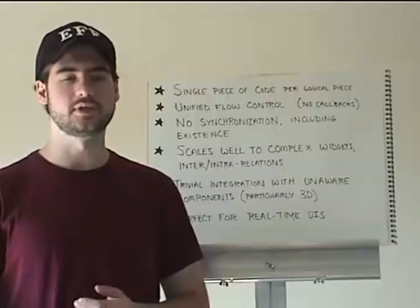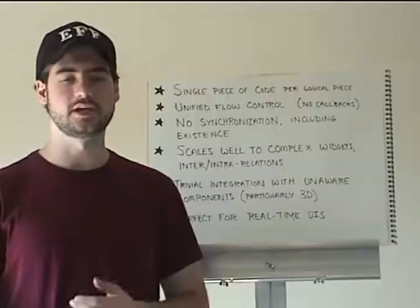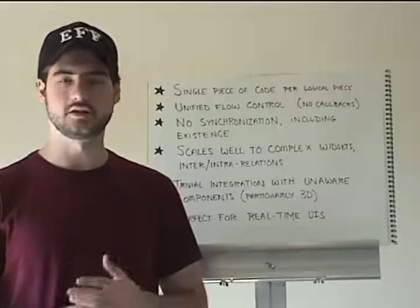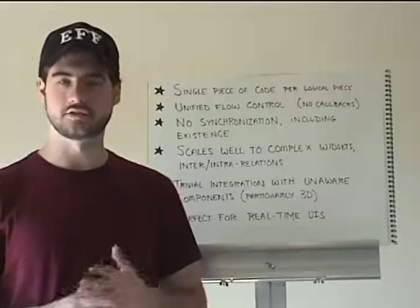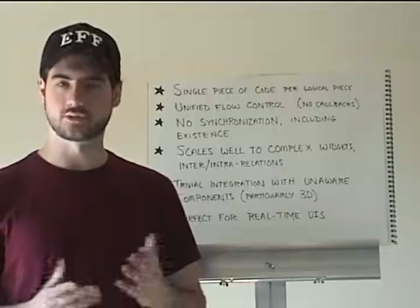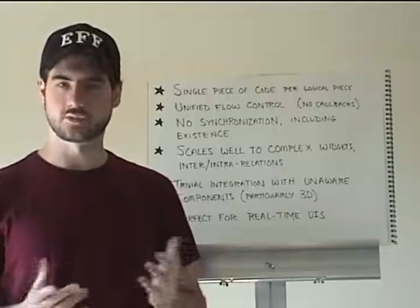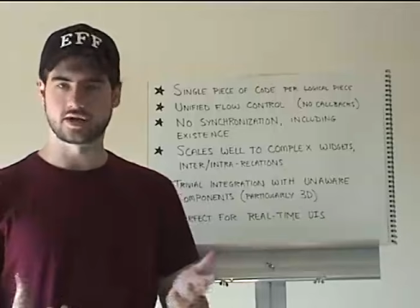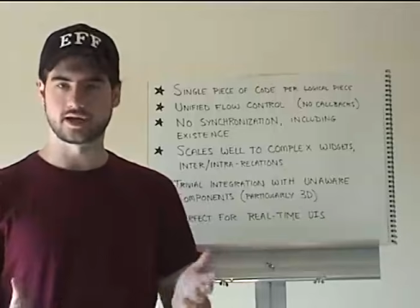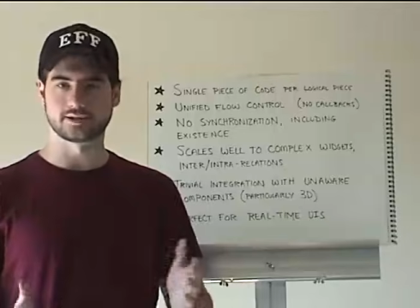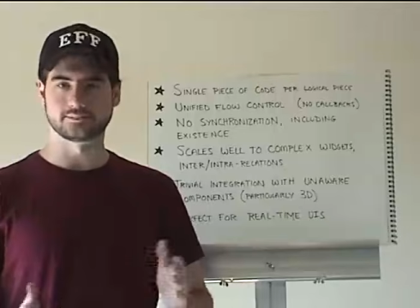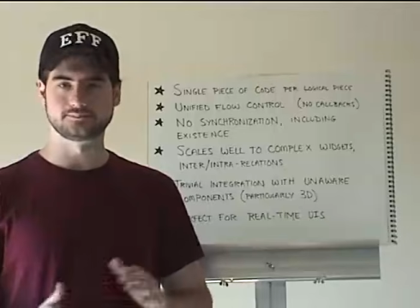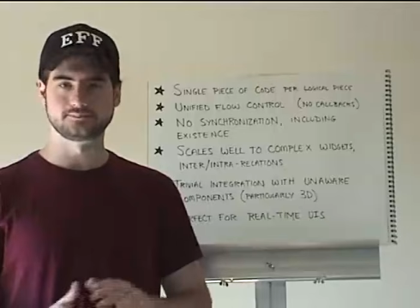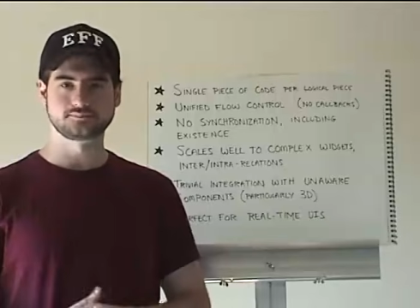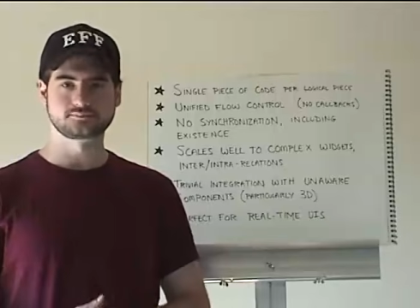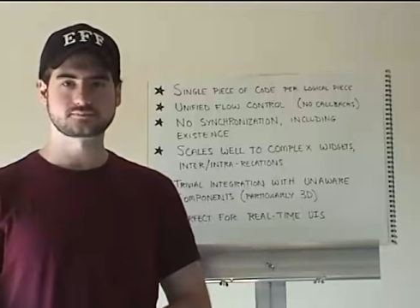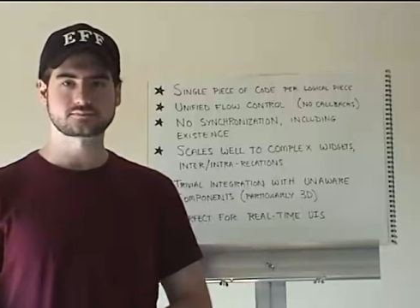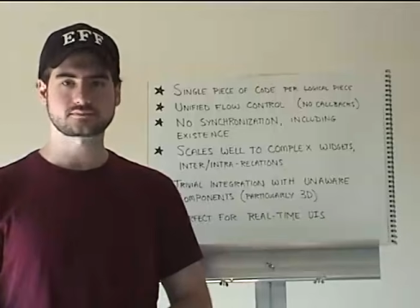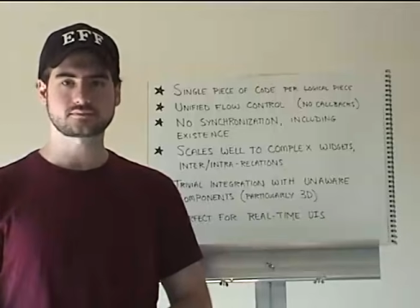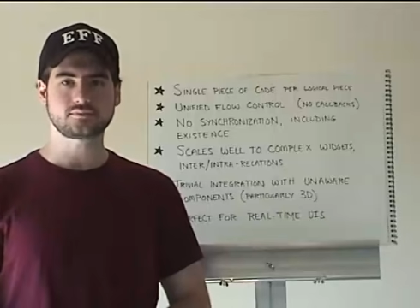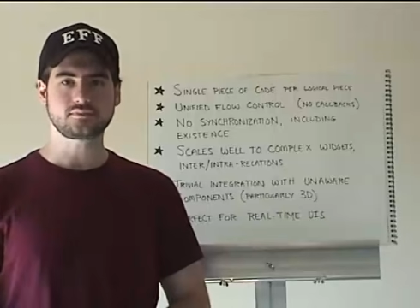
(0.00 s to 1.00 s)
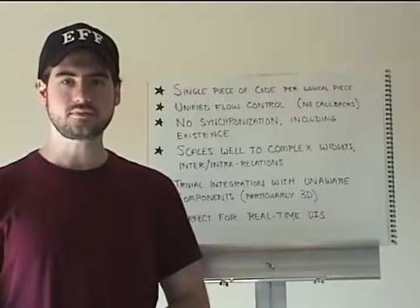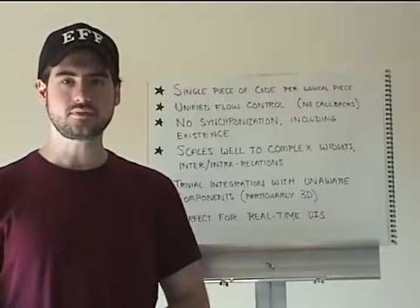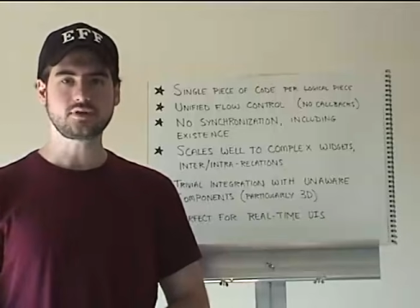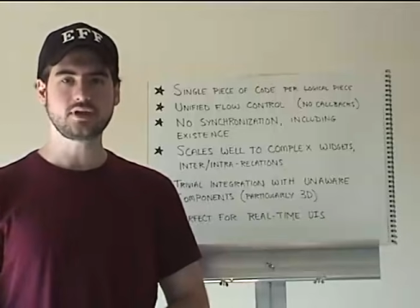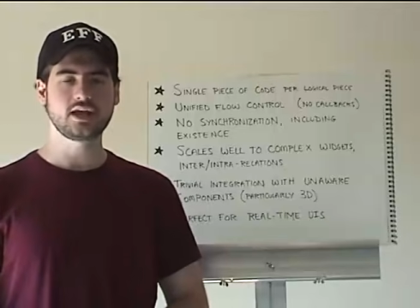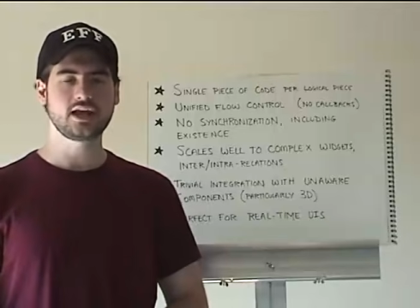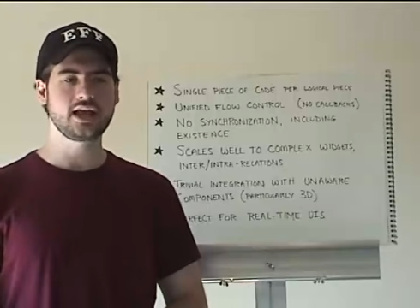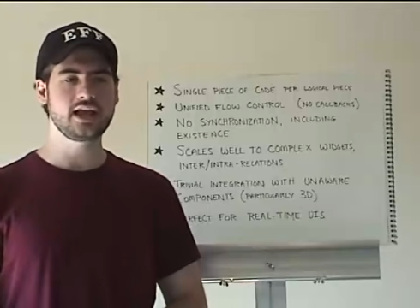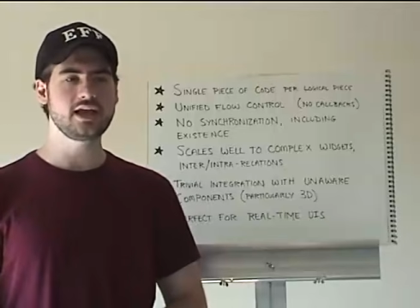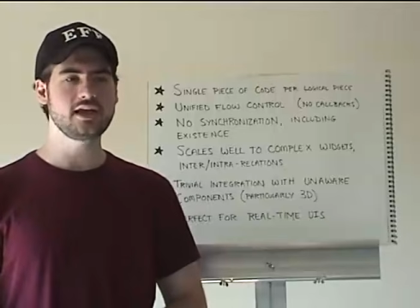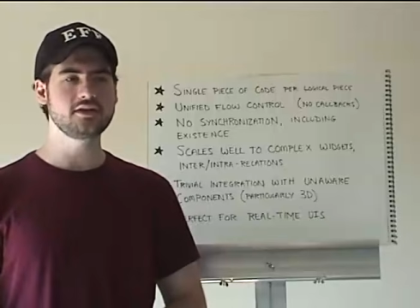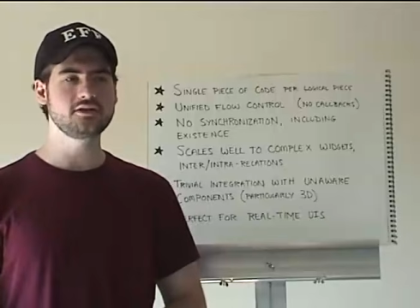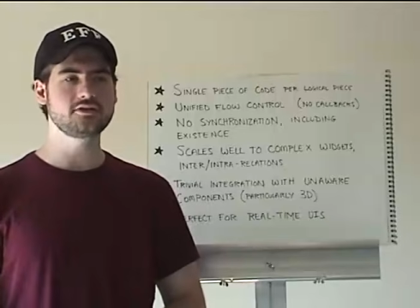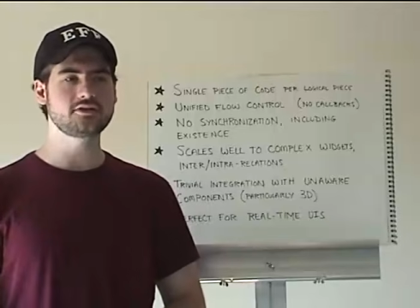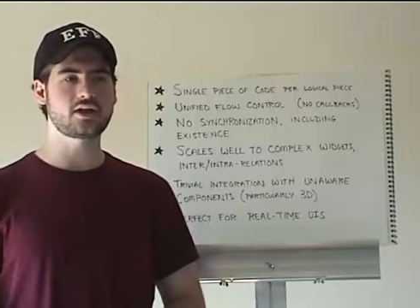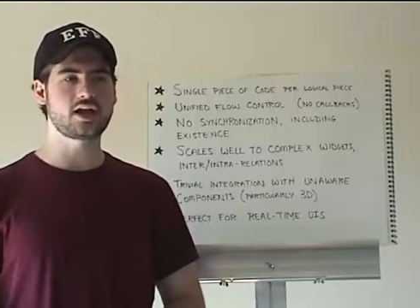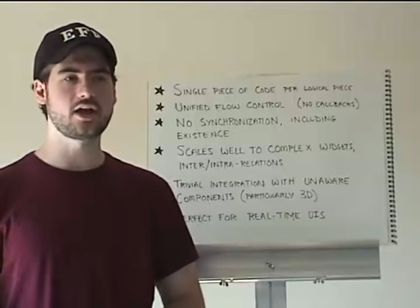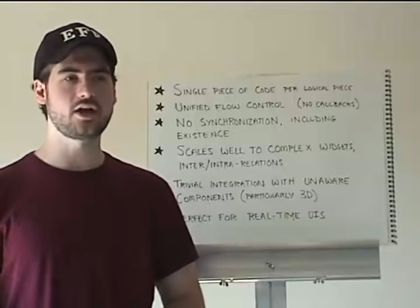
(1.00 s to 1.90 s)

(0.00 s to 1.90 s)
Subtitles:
Either way. And